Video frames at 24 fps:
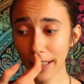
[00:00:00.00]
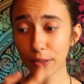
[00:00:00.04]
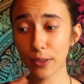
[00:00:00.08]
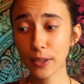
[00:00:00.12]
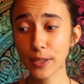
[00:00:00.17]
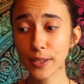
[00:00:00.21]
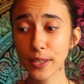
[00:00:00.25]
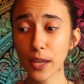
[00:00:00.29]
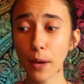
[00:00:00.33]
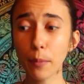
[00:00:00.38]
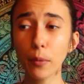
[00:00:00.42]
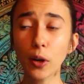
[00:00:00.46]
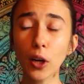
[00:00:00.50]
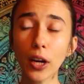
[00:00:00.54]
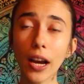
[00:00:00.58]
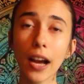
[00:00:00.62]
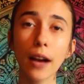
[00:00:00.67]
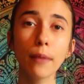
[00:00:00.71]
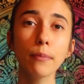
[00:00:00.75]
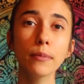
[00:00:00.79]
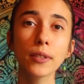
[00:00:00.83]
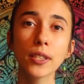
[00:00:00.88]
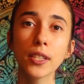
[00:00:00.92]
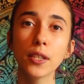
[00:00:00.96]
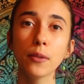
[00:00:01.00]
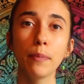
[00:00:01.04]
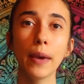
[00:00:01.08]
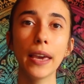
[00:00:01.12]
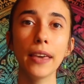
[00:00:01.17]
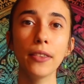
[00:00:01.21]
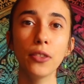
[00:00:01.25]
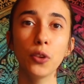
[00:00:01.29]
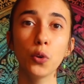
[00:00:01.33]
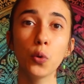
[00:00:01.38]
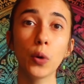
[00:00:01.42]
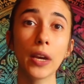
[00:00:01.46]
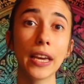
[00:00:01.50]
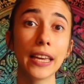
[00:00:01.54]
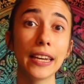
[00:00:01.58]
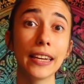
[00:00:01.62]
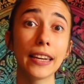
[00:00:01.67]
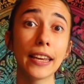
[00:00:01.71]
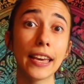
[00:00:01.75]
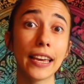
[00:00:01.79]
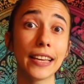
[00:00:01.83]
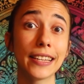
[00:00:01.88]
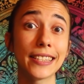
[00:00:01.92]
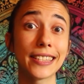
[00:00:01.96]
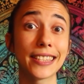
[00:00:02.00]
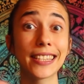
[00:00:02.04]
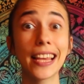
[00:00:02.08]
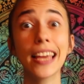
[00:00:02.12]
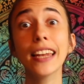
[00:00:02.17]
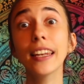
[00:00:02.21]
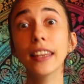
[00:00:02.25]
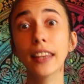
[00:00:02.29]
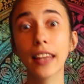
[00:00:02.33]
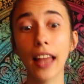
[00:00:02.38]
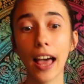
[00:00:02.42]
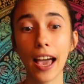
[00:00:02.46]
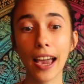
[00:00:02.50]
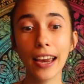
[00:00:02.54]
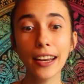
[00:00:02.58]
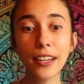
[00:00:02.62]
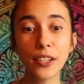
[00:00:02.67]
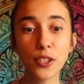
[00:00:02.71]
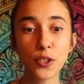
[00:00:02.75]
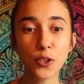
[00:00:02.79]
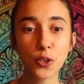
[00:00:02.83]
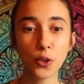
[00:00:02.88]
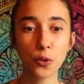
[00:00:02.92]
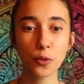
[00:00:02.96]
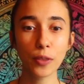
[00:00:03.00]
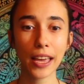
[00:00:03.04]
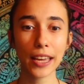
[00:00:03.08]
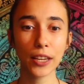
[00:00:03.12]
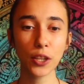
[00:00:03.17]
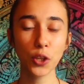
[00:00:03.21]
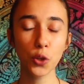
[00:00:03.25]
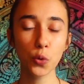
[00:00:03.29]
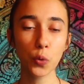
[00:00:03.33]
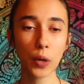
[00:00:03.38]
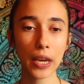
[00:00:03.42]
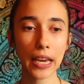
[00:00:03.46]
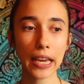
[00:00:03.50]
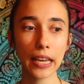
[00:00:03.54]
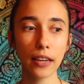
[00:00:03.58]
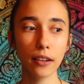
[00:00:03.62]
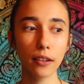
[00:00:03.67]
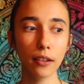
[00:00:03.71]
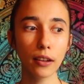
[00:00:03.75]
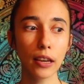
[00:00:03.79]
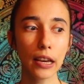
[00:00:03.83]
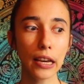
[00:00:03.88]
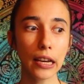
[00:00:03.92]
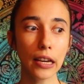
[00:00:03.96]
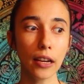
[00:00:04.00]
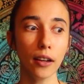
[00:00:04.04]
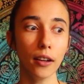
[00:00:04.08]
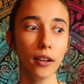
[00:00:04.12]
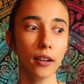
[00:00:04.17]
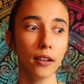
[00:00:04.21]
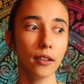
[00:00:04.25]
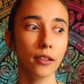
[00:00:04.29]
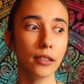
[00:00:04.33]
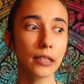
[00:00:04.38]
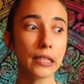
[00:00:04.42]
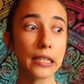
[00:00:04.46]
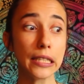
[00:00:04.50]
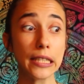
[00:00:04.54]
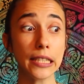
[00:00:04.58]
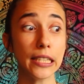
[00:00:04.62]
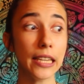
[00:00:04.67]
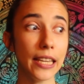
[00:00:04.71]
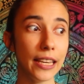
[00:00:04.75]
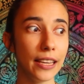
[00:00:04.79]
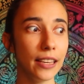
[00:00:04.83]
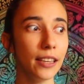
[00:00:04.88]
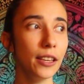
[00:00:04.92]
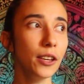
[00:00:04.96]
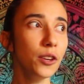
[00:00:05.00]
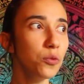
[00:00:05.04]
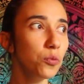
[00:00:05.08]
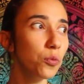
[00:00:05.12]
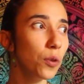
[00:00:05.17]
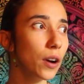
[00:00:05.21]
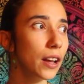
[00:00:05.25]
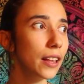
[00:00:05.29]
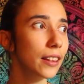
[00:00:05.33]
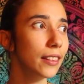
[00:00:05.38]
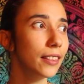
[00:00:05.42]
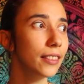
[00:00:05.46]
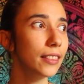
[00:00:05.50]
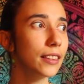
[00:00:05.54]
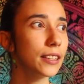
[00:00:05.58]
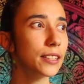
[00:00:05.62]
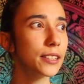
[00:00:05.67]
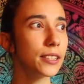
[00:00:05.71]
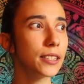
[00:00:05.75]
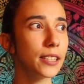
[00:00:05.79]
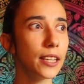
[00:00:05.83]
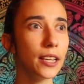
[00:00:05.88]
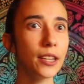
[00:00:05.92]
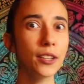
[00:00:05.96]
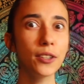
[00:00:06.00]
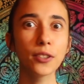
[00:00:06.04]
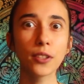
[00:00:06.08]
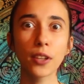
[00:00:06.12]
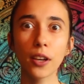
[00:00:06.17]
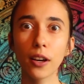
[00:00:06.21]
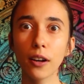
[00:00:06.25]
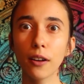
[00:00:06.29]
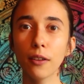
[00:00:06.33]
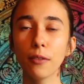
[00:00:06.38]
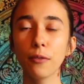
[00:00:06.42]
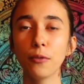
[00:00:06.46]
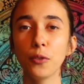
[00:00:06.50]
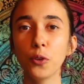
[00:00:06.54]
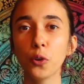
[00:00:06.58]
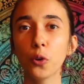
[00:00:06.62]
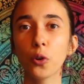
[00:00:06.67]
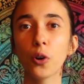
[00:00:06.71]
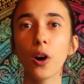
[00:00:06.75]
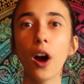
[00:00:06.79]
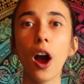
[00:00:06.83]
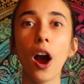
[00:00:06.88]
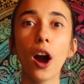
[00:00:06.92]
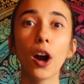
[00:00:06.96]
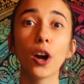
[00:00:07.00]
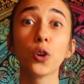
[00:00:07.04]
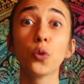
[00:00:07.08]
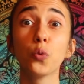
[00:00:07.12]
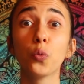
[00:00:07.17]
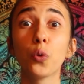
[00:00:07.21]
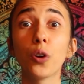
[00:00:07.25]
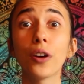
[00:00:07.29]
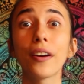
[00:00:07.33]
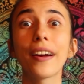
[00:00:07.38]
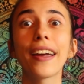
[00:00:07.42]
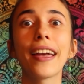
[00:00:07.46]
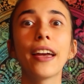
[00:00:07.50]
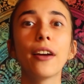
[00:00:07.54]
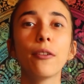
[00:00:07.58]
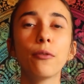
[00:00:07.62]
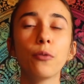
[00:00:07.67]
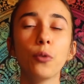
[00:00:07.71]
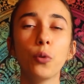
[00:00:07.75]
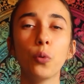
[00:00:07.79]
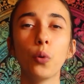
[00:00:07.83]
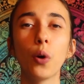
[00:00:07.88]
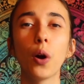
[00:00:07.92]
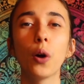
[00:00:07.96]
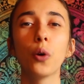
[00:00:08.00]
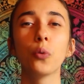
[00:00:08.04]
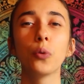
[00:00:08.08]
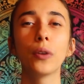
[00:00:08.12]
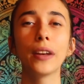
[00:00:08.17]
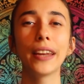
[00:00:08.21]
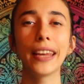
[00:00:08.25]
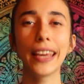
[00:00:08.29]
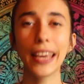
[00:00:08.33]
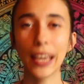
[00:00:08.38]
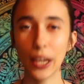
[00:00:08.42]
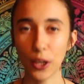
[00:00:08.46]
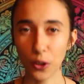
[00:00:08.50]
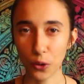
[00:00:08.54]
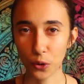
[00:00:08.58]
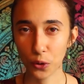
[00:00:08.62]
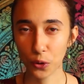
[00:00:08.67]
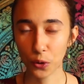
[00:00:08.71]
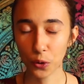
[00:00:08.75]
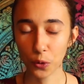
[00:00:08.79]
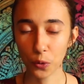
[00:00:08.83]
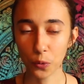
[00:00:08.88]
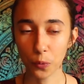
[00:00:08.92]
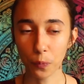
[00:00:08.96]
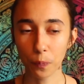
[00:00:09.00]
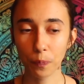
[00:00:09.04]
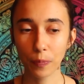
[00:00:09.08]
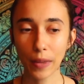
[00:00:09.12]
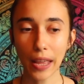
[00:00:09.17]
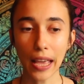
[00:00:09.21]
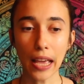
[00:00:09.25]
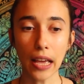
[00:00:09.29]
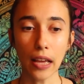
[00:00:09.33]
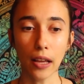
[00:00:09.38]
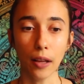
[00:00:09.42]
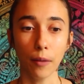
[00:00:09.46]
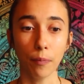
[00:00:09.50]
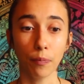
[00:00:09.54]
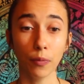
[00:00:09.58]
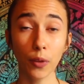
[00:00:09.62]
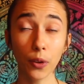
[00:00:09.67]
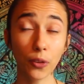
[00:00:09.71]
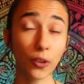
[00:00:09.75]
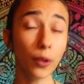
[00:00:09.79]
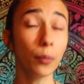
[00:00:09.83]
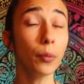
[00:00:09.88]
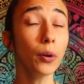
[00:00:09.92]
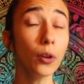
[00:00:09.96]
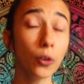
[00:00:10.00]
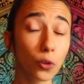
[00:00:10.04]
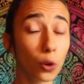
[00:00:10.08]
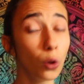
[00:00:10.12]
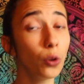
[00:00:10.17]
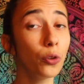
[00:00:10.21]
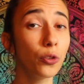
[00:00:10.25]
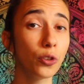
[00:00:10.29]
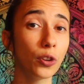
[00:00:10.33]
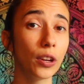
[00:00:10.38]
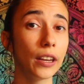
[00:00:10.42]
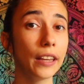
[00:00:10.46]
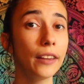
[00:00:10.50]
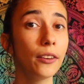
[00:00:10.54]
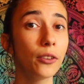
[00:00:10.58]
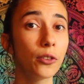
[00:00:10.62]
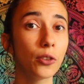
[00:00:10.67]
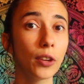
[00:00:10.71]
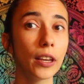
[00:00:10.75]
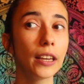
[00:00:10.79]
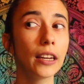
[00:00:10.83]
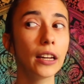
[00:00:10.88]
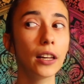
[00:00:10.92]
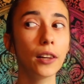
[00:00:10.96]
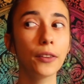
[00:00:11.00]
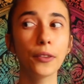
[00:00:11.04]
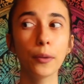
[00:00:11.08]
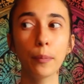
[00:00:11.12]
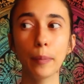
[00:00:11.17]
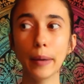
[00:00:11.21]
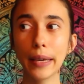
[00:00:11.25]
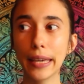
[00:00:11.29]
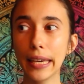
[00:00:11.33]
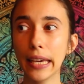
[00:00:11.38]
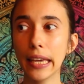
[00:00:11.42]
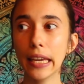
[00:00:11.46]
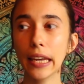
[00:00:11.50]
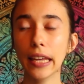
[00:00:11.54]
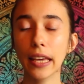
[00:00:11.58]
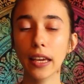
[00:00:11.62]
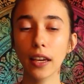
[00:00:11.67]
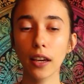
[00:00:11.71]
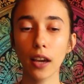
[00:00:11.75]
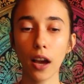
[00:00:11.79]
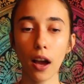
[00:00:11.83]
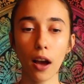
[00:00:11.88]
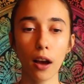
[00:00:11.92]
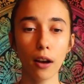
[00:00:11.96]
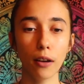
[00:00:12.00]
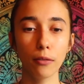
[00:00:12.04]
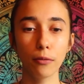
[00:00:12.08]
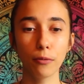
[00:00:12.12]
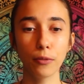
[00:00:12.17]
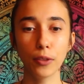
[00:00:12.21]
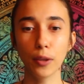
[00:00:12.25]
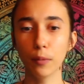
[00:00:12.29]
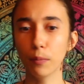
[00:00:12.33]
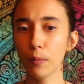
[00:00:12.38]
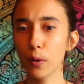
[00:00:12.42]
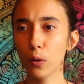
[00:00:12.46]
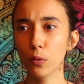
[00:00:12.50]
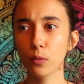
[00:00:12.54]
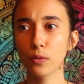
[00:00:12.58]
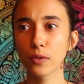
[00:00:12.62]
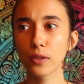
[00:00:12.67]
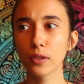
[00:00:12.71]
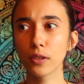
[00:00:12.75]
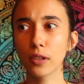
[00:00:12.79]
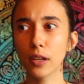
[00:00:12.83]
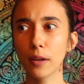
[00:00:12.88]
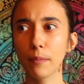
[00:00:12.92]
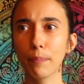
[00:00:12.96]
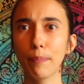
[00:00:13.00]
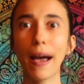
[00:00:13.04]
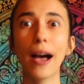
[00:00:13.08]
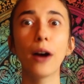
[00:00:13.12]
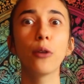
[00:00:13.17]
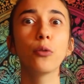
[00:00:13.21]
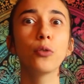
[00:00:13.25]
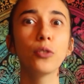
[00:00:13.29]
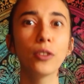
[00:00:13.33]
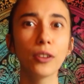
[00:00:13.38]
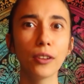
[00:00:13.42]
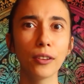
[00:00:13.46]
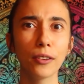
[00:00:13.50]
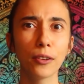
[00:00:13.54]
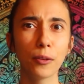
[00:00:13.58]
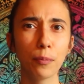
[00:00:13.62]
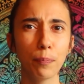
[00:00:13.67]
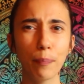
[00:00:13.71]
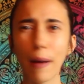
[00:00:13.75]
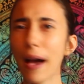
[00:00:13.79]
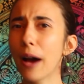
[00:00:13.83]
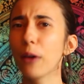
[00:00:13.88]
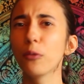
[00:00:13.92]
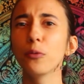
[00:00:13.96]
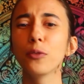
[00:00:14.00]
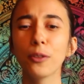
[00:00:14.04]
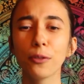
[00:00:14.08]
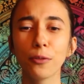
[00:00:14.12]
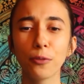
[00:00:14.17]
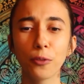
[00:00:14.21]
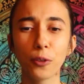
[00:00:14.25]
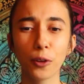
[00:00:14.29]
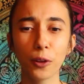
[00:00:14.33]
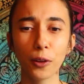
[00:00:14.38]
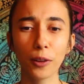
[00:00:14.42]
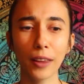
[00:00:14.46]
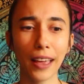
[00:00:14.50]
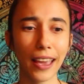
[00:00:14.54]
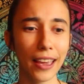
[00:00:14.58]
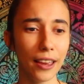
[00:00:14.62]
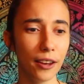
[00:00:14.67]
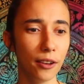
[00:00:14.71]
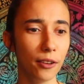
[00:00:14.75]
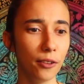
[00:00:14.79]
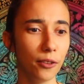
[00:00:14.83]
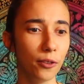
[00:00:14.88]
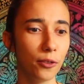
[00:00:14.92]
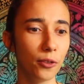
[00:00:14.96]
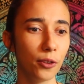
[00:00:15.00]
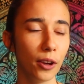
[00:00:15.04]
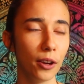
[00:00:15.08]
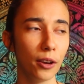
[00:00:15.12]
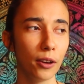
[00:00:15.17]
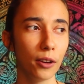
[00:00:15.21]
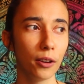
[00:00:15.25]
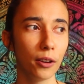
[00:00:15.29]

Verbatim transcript: the summer comes to bathe you in its sunlight so that you can see what the seeds of your hard work have grown into. The summer solstice signaled the beginning of the most abundant, bountiful, and